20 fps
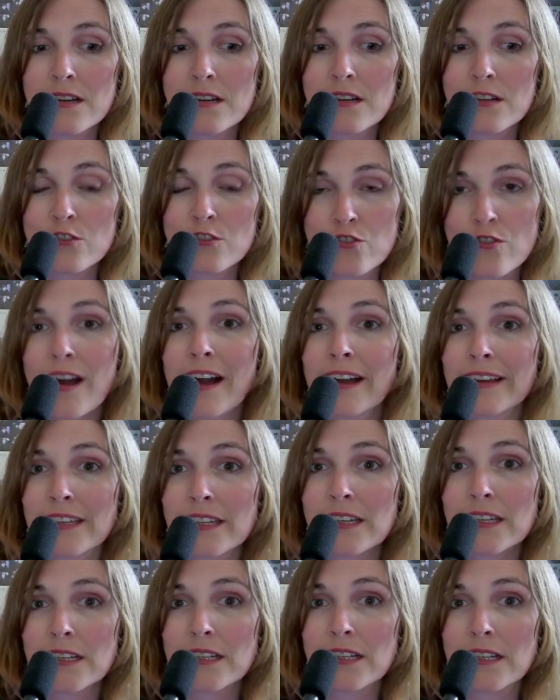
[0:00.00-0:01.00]

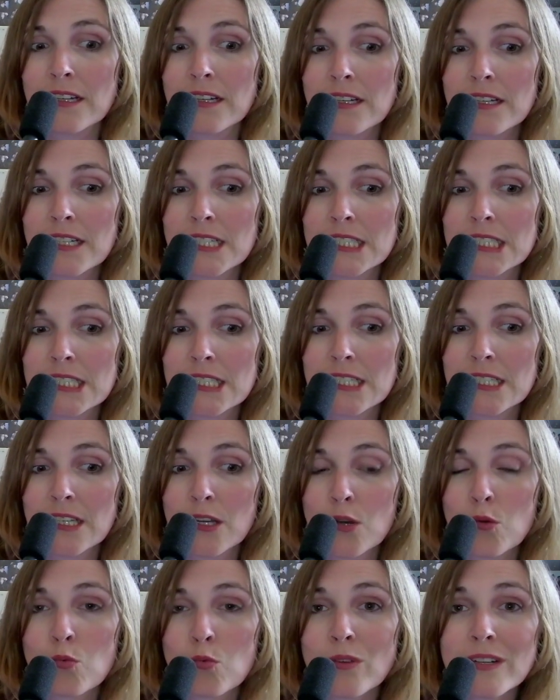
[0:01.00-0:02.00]
track.
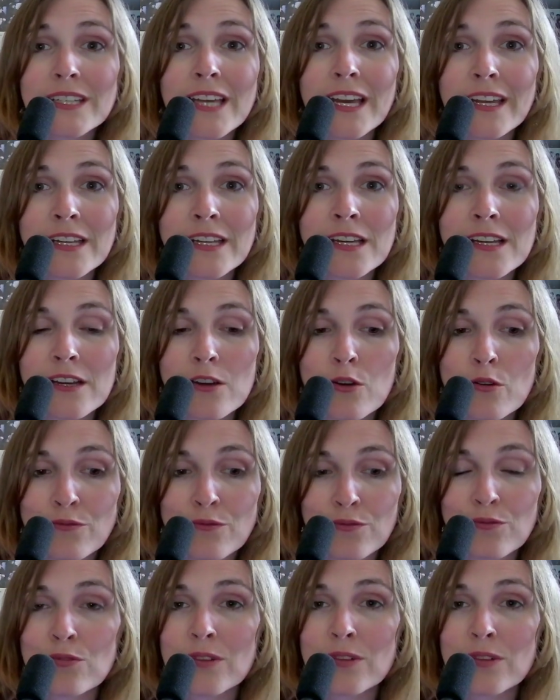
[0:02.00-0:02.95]
We're getting a full